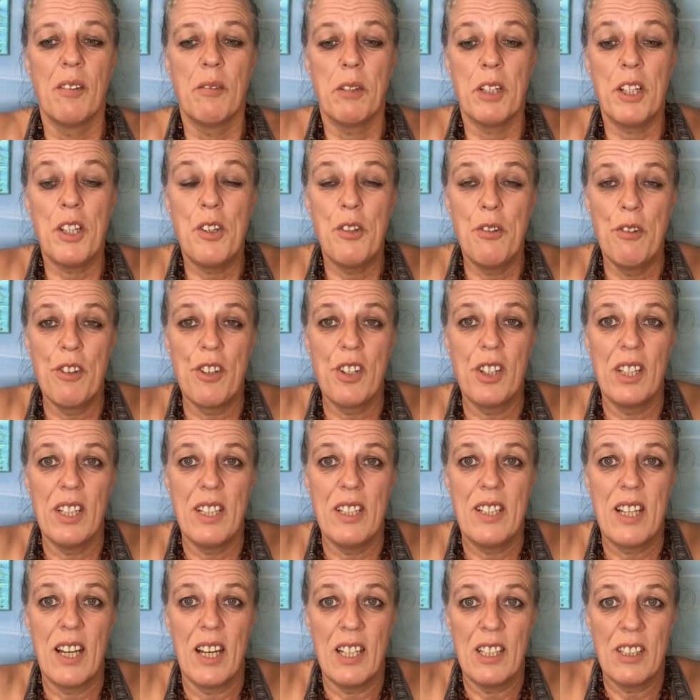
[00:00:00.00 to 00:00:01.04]
we
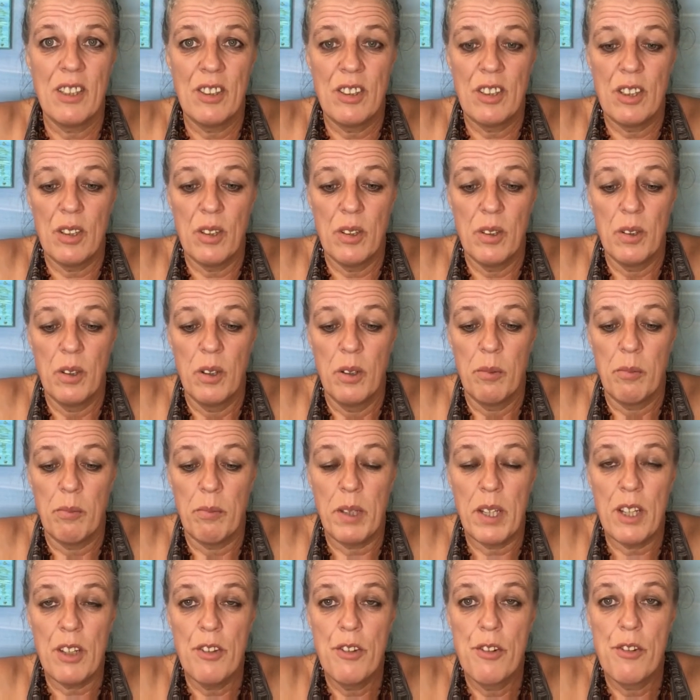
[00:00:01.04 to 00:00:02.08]
usually tend to
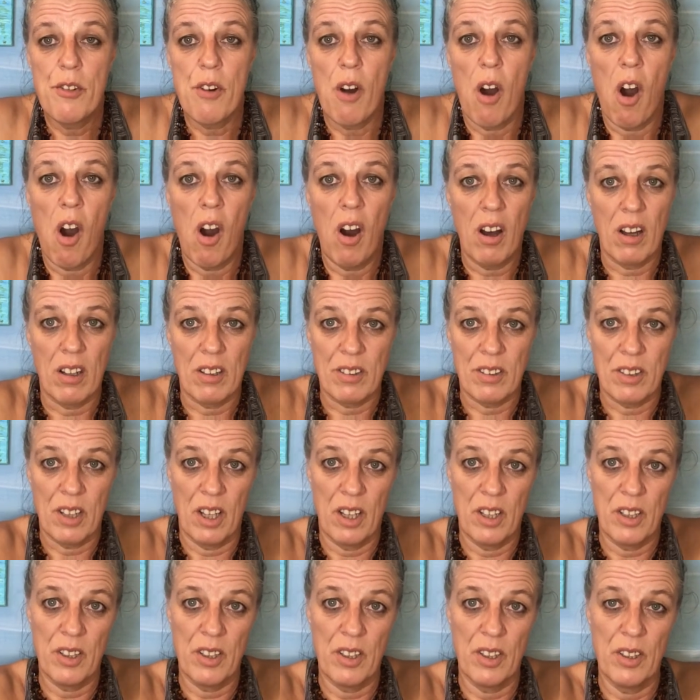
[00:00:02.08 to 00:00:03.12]
be
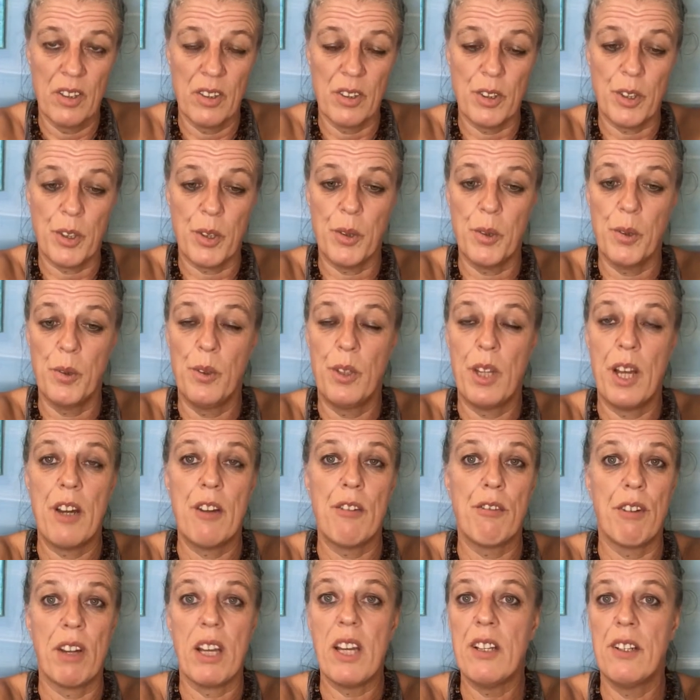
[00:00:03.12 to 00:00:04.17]
drawn to
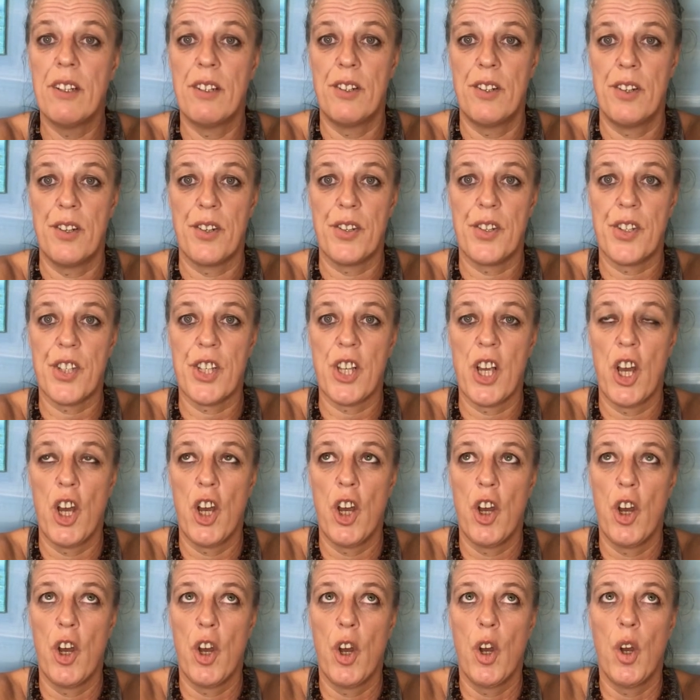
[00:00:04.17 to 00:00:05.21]
the readers
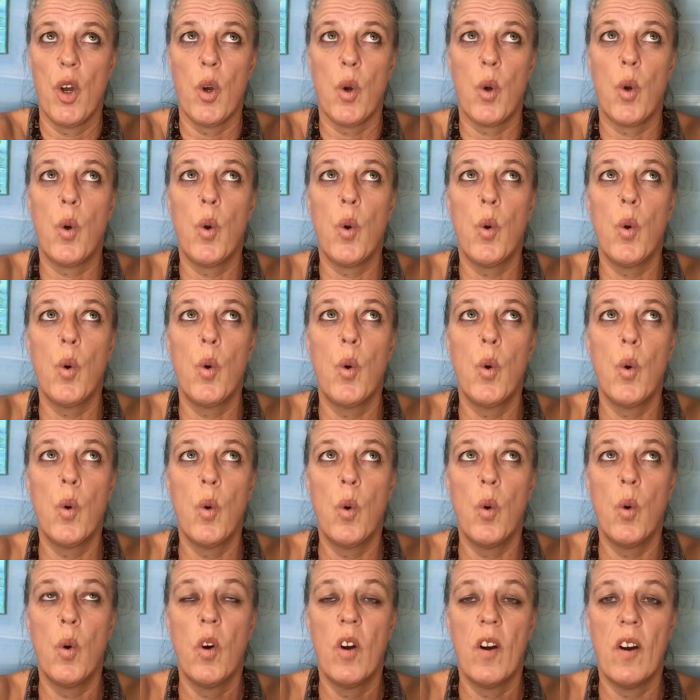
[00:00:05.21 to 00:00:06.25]

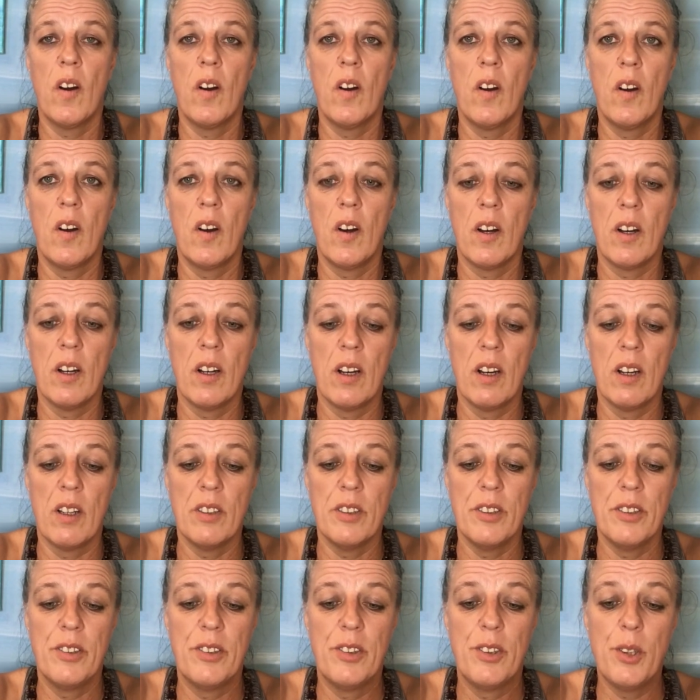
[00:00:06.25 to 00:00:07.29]
who
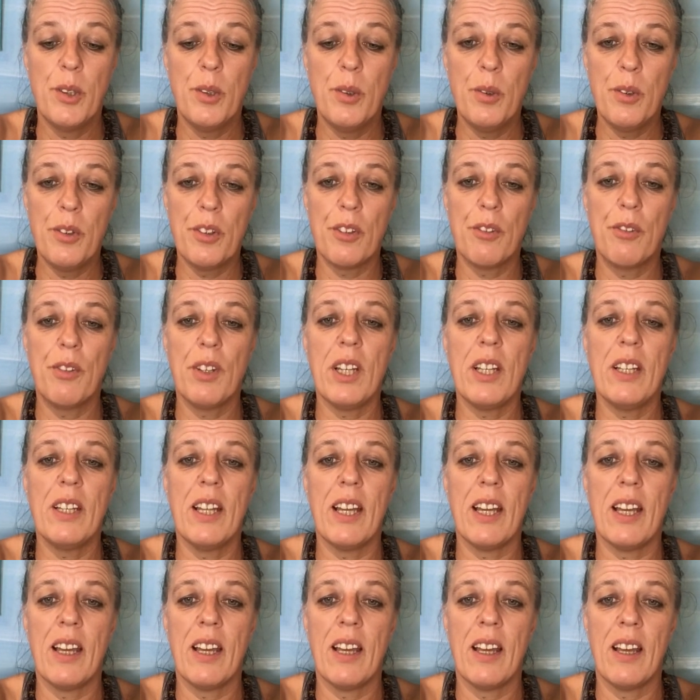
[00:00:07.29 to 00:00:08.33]
do the
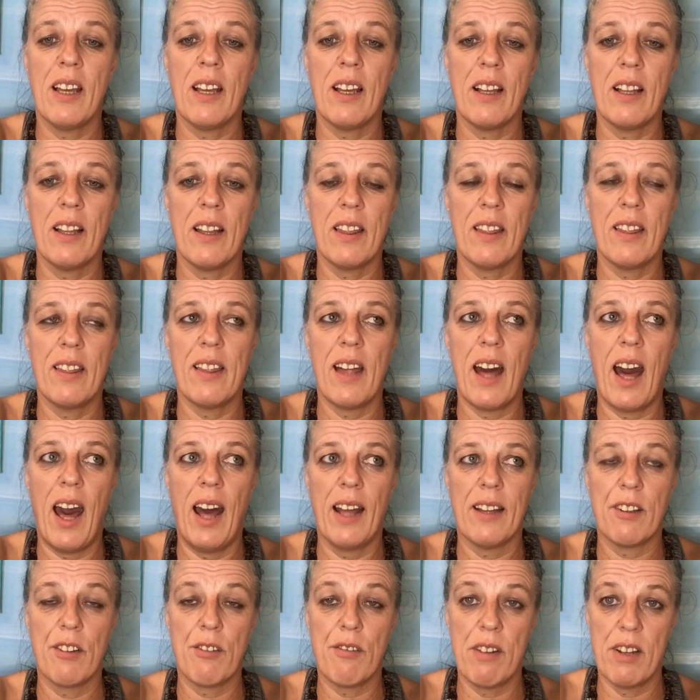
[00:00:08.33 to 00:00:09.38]
reading
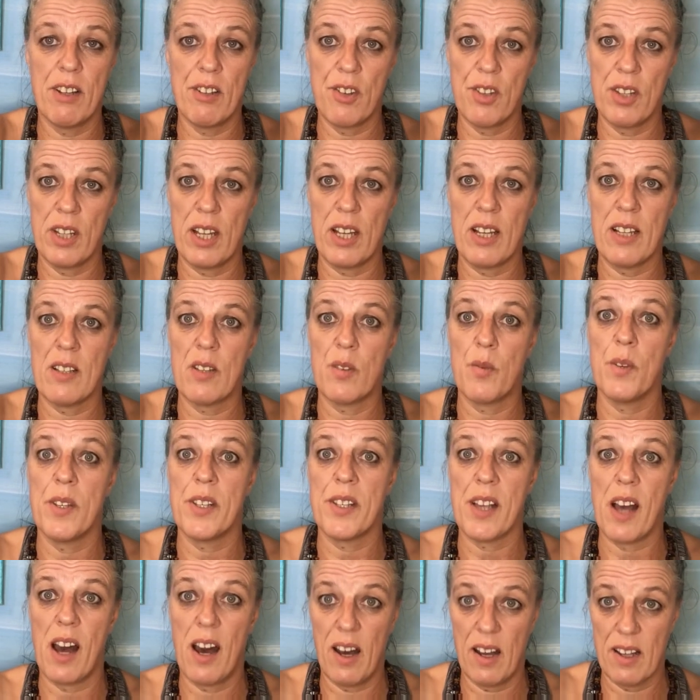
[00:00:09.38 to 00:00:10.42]
that resonates
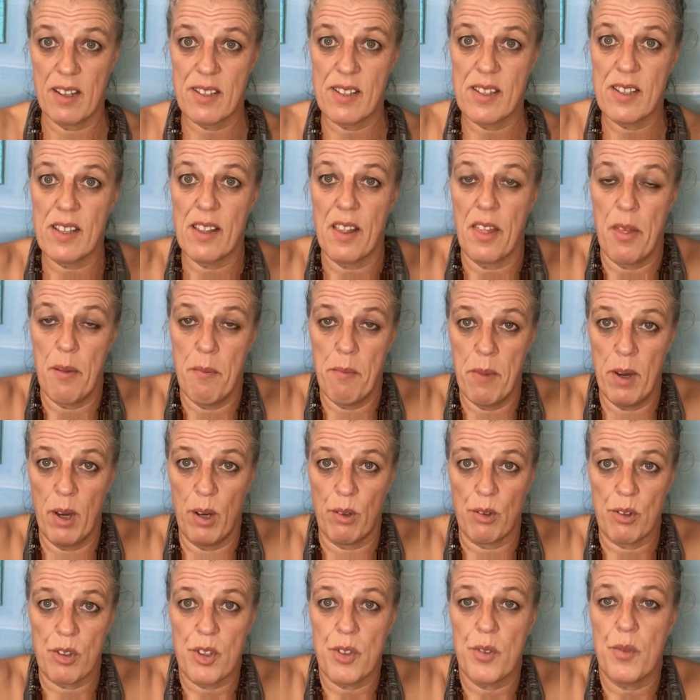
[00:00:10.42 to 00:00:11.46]
with us the
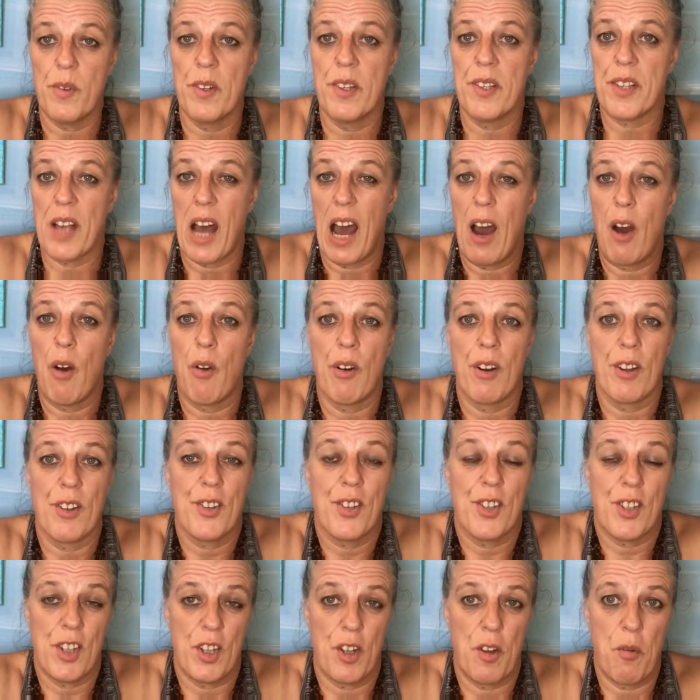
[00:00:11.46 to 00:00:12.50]
most, with our
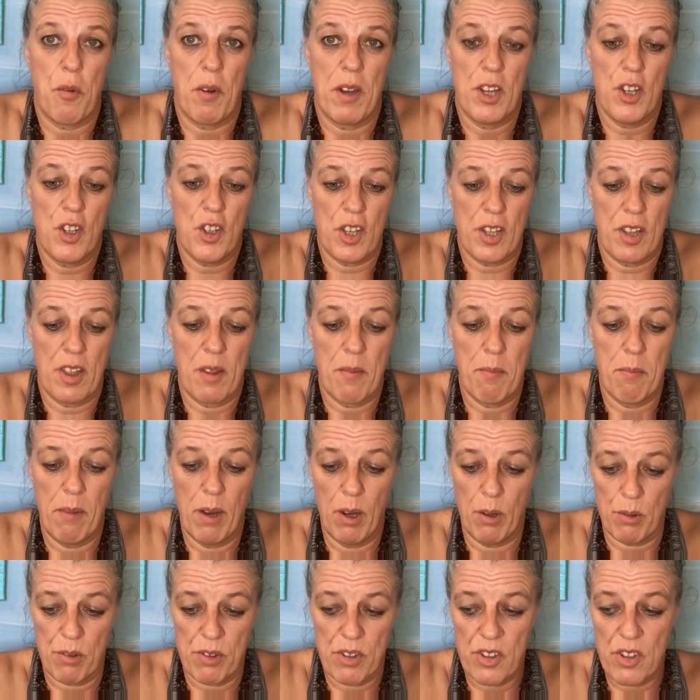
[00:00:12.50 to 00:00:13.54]
situation the
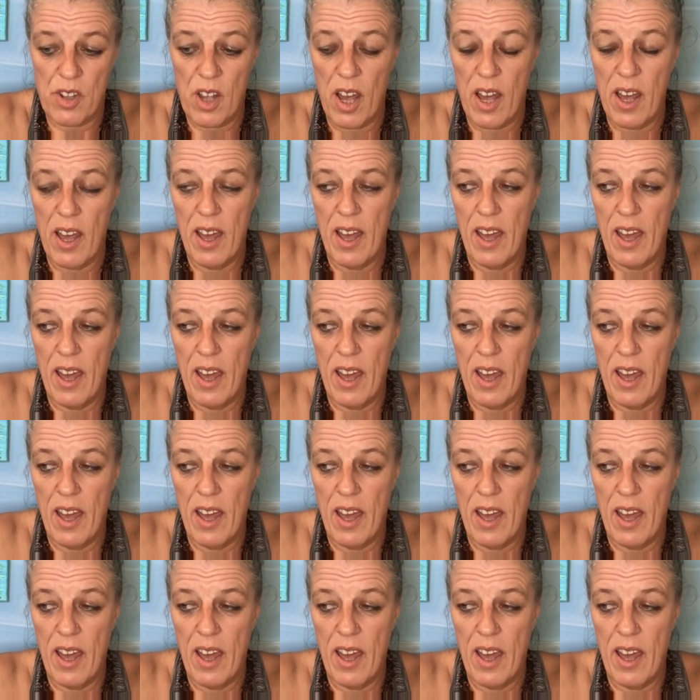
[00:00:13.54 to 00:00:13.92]
most.